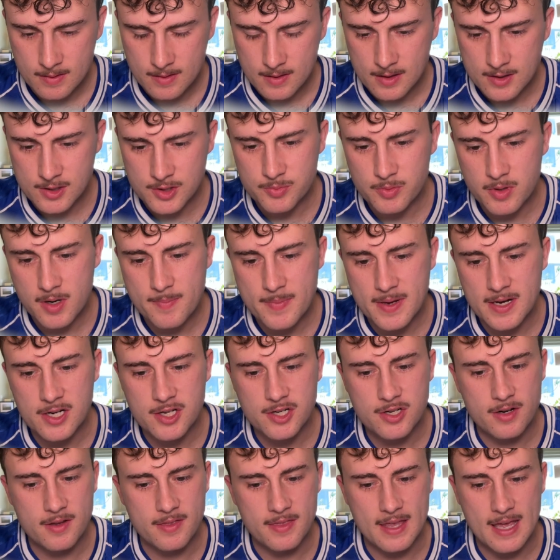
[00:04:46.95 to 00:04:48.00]
Just want to make
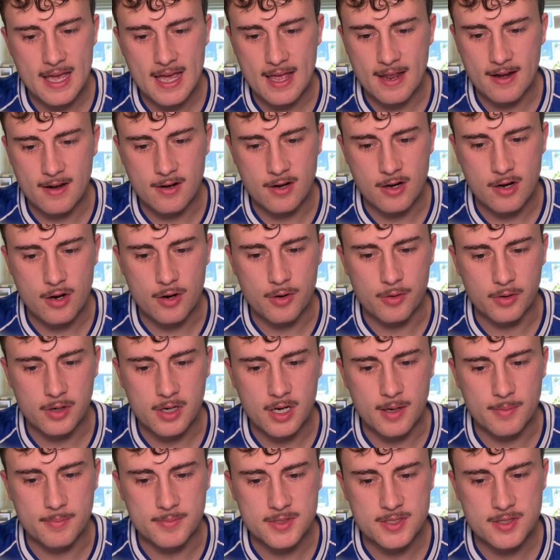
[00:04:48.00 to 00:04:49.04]
sure that note
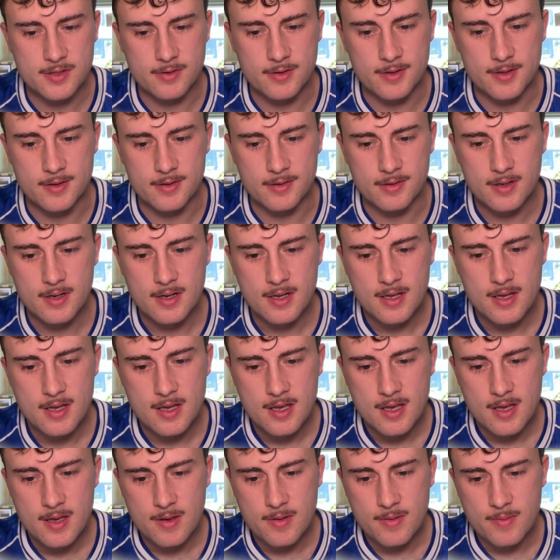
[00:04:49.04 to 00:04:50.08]
comes through.
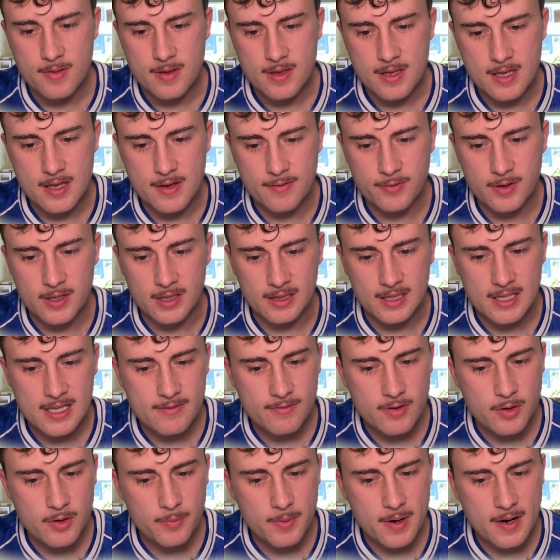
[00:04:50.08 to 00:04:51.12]
If we leave
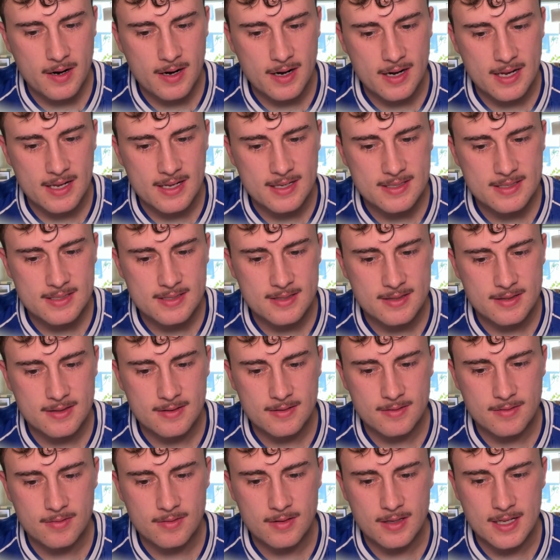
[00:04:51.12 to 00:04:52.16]
it where it is,
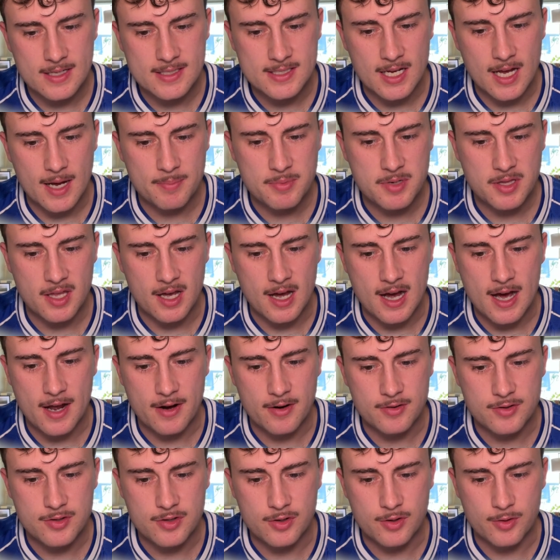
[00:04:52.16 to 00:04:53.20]
it's up to the
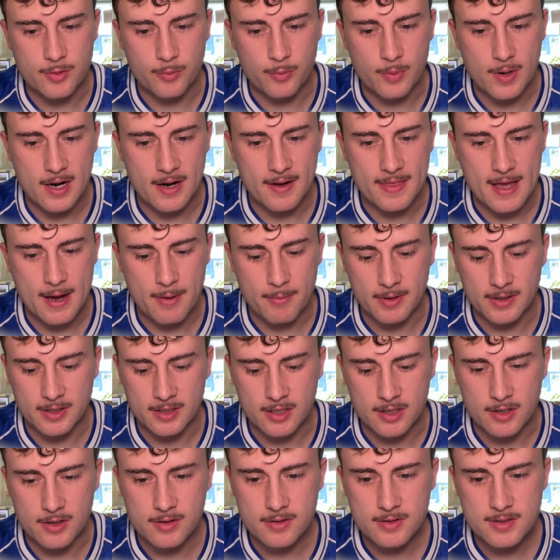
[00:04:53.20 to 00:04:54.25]
AutoTune where that one
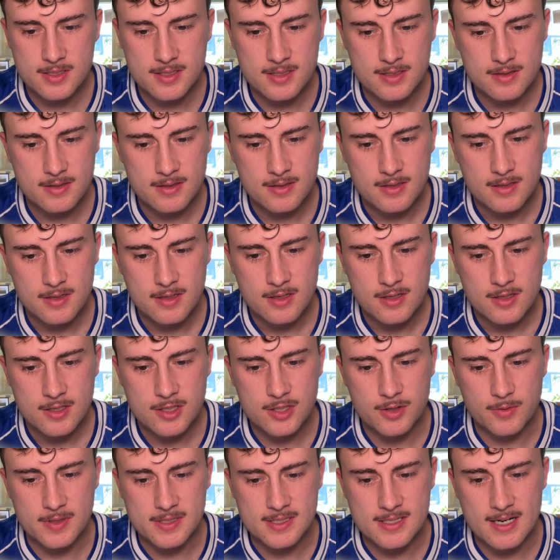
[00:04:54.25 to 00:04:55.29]
goes.
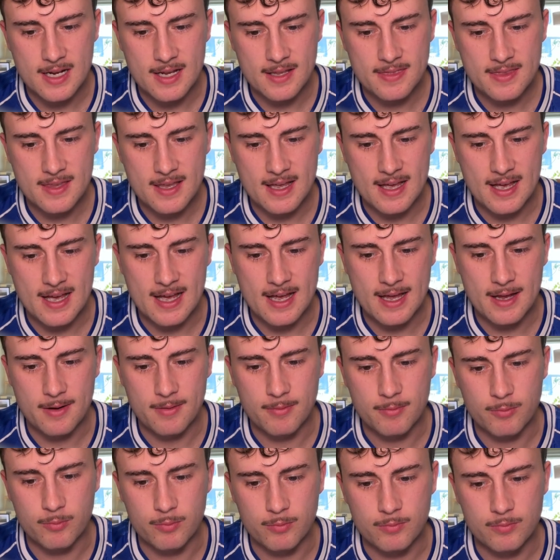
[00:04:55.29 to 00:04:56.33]
So it's not that
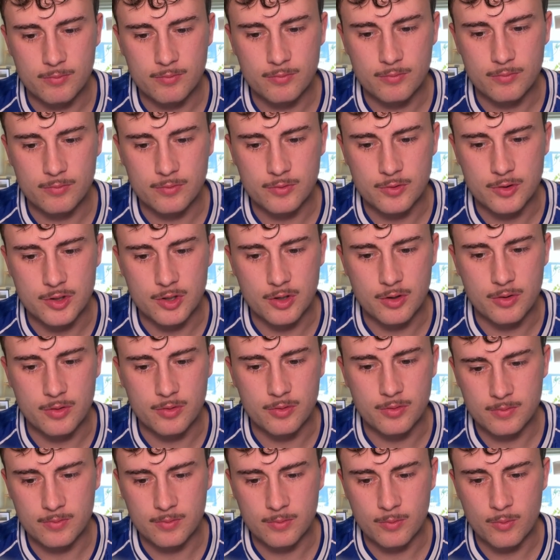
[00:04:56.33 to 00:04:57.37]
I
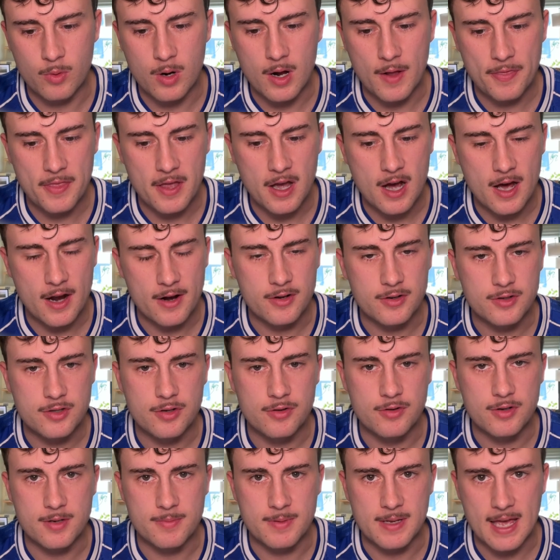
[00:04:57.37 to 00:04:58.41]
don't want the
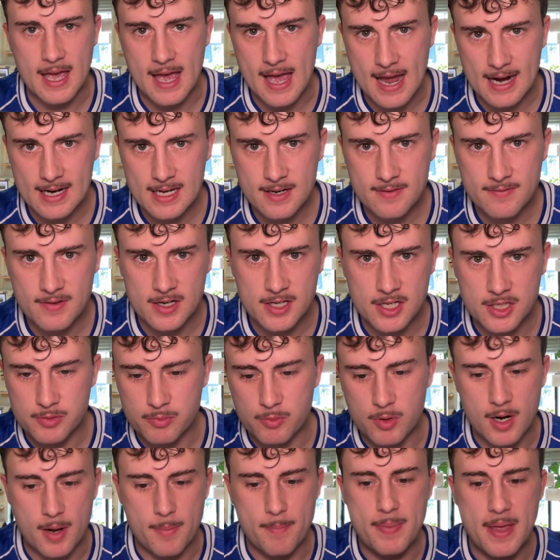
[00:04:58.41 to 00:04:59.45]
auto-tune to be active. I just
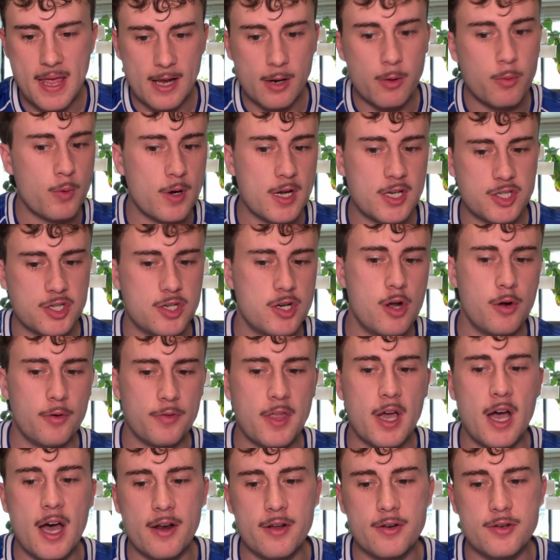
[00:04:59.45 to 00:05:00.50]
want to pick which note the
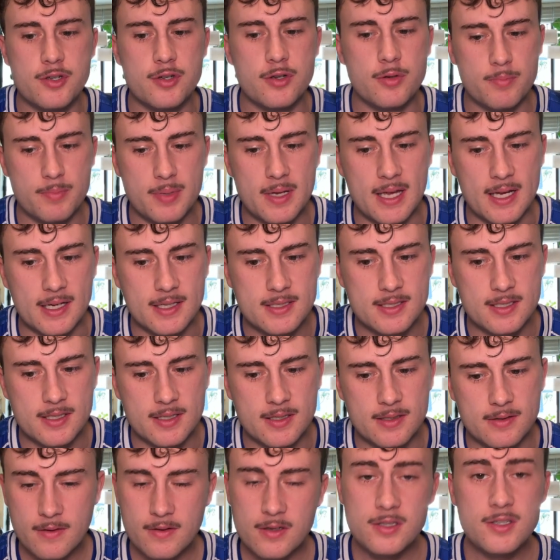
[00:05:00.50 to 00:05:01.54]
auto-tune picks, you
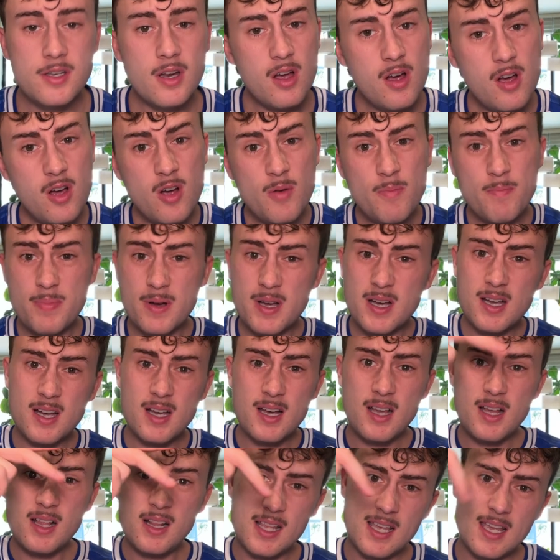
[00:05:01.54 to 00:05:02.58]
know? Don't
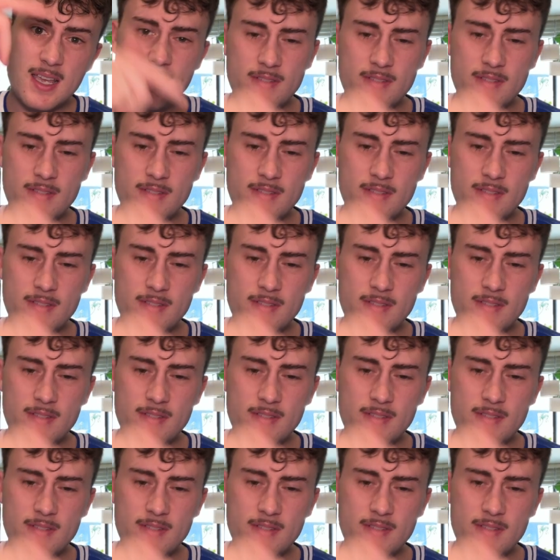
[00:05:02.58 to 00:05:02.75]
believe